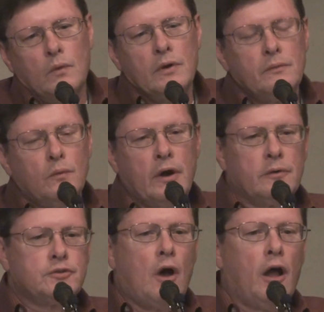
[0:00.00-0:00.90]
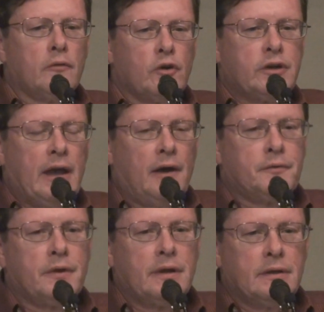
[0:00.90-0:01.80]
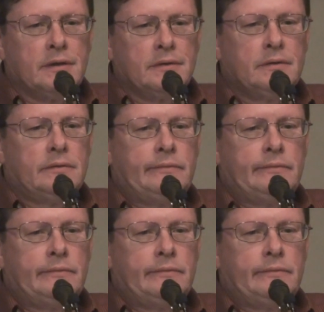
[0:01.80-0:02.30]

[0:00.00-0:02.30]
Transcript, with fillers: Where, where Oliver Cowdery and